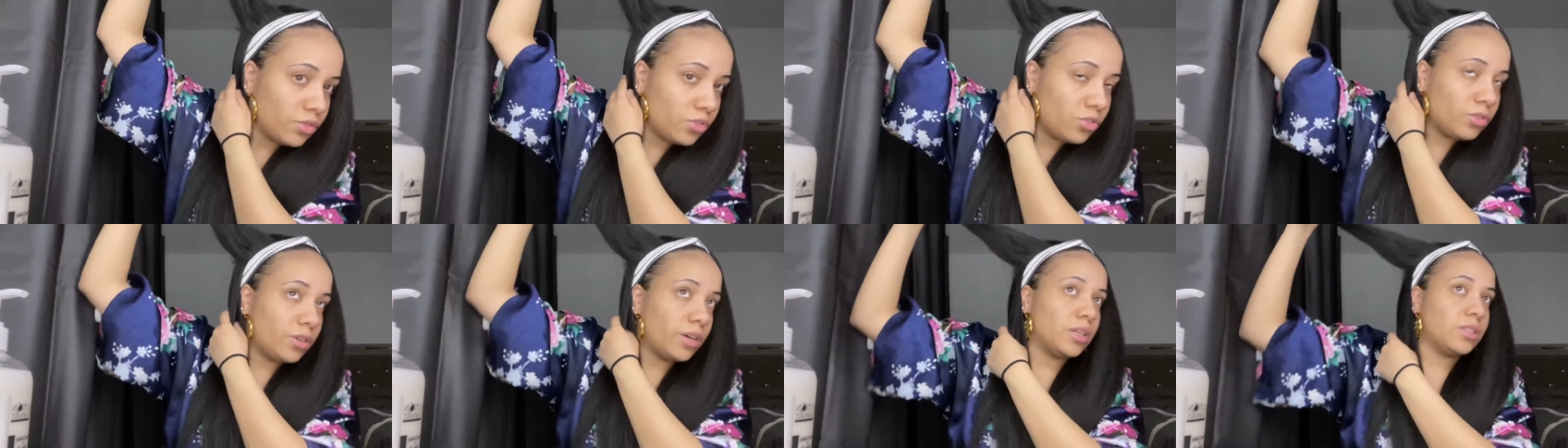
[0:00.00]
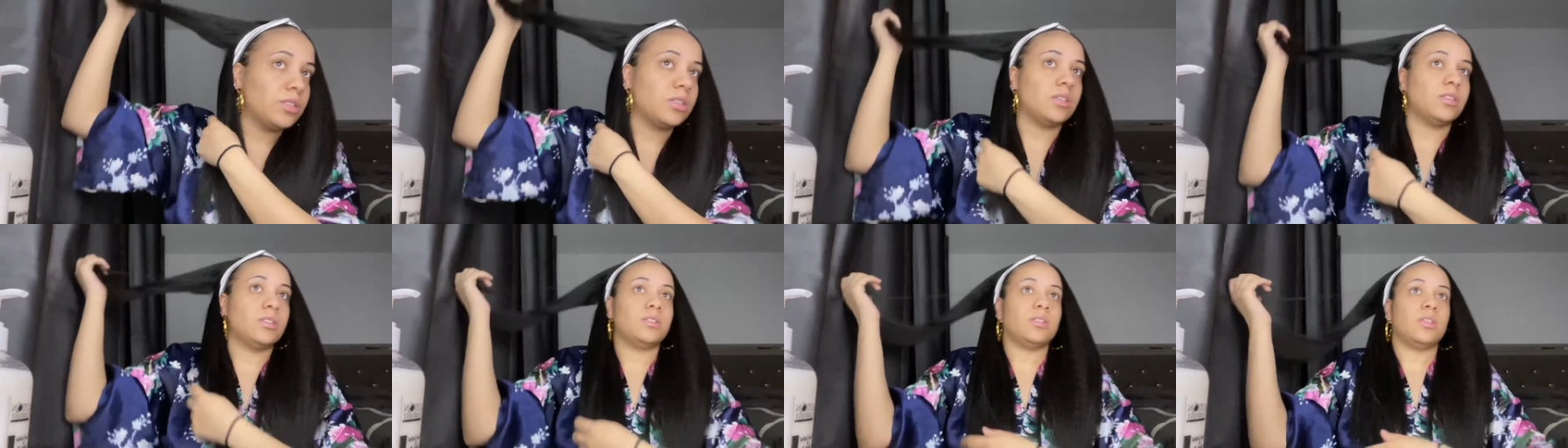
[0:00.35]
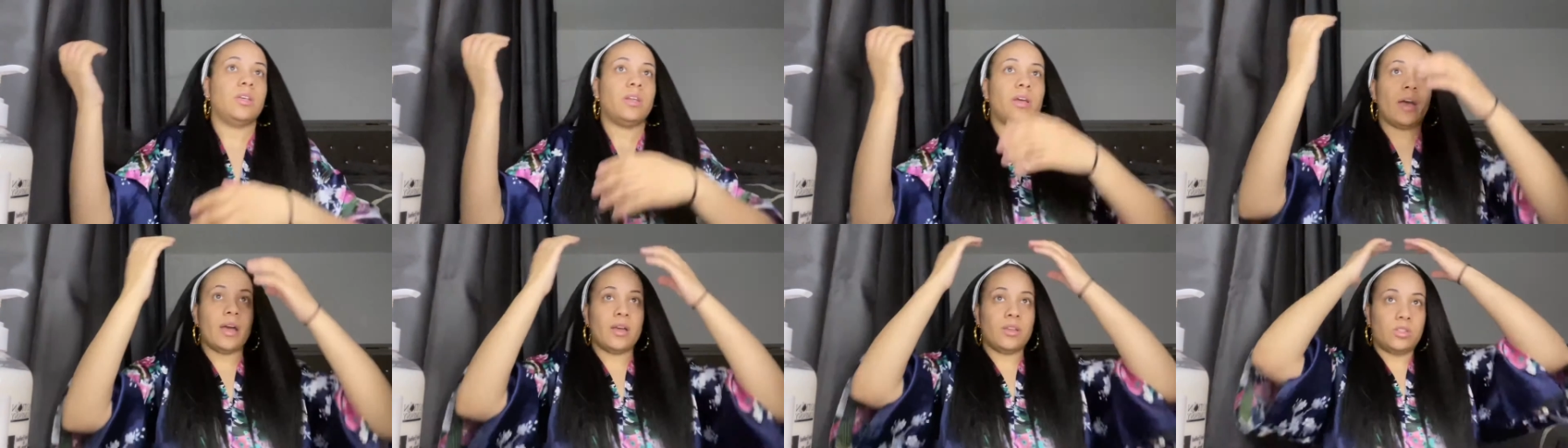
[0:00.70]
guys can see
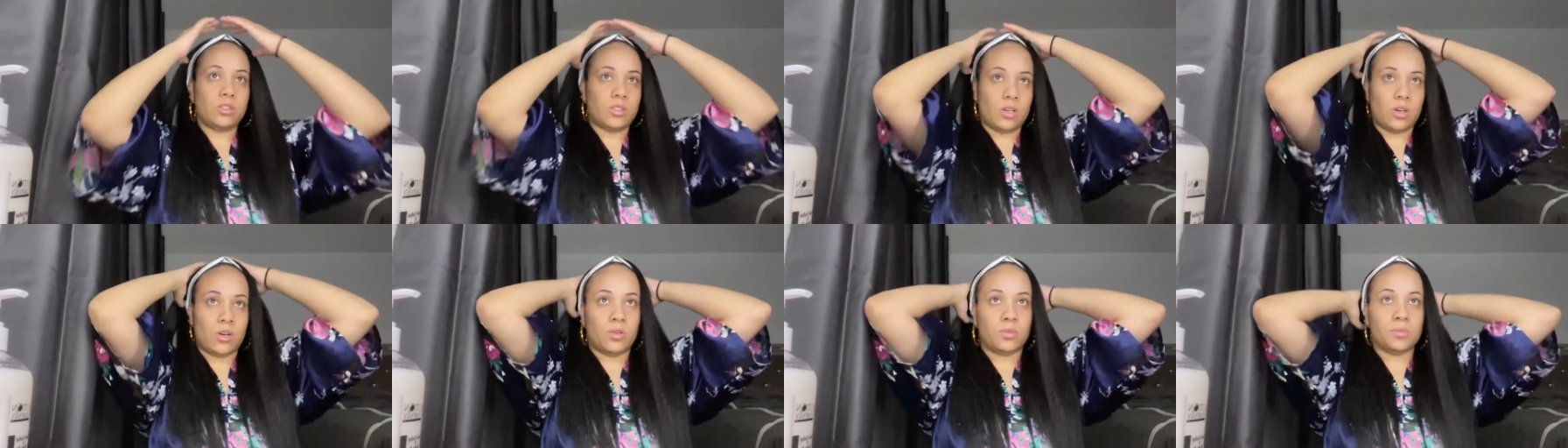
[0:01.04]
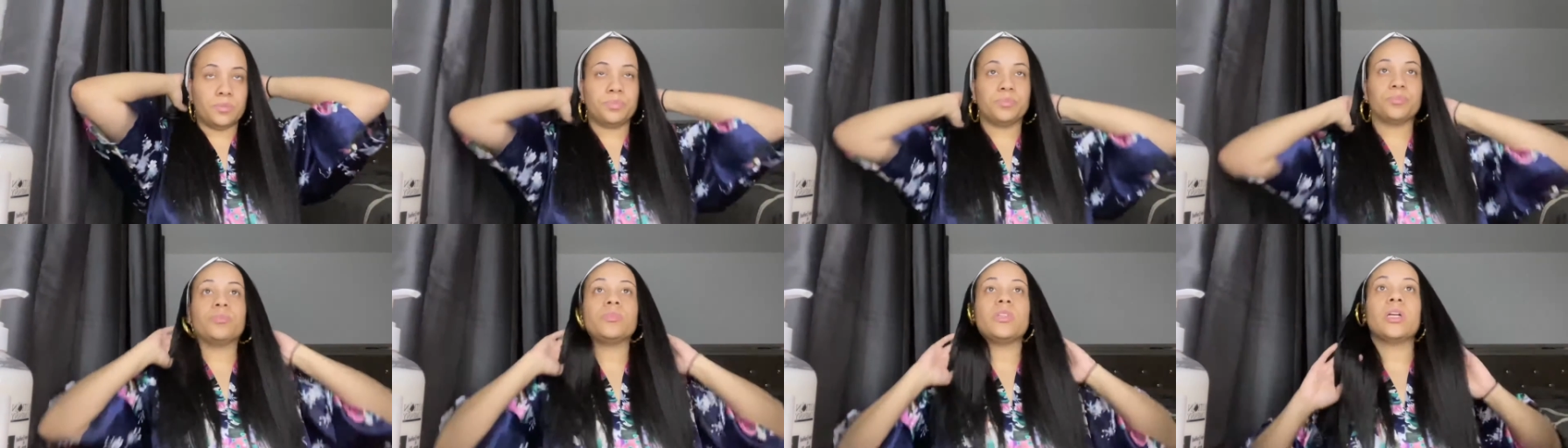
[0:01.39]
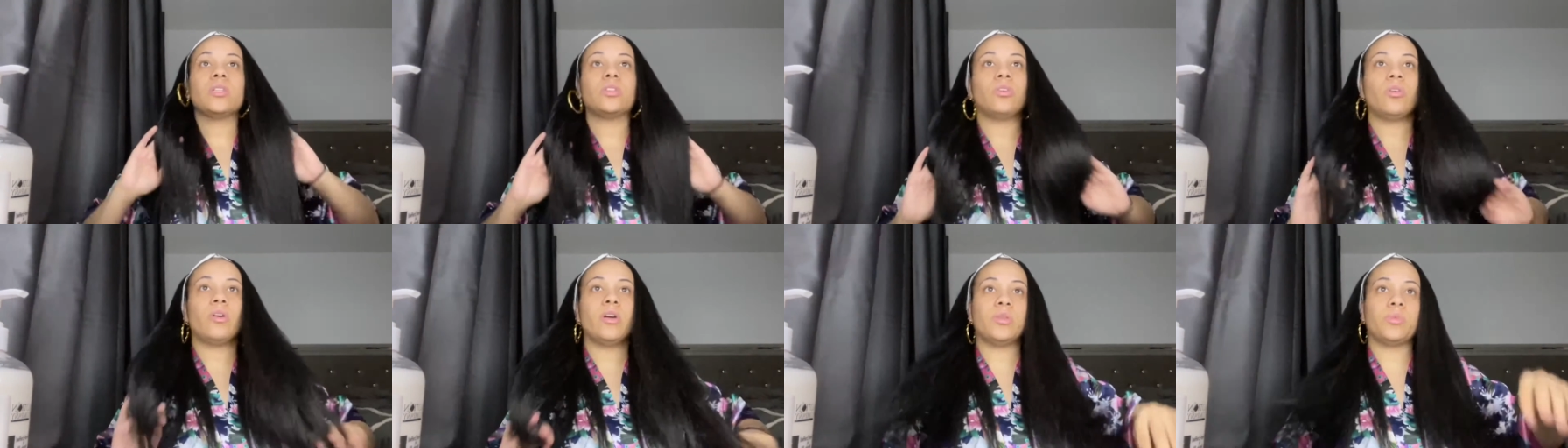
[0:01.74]
that. So
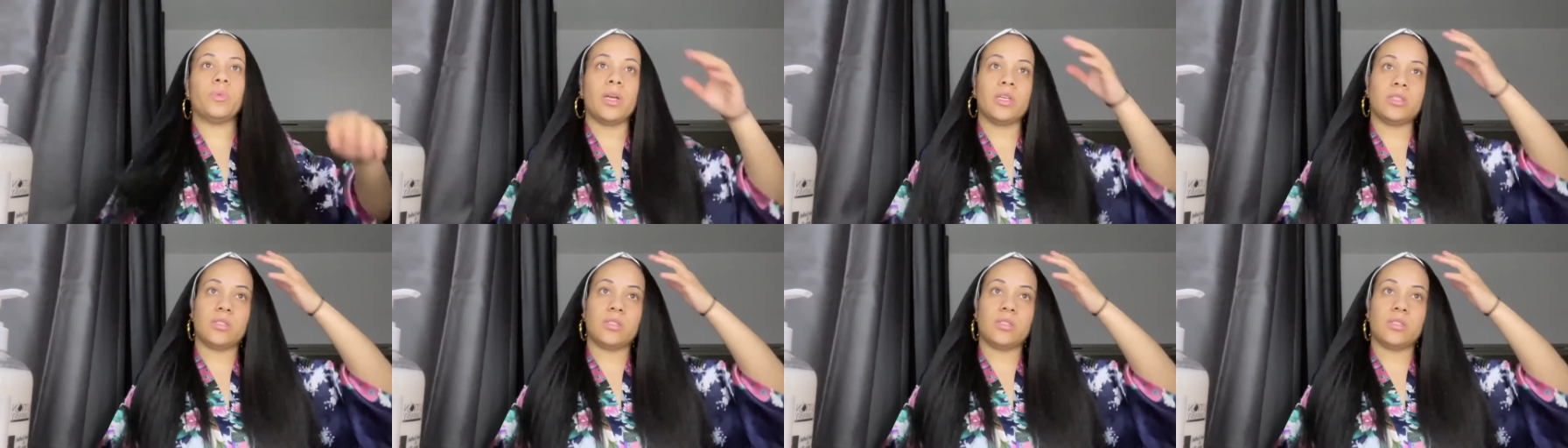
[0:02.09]
there's always ways to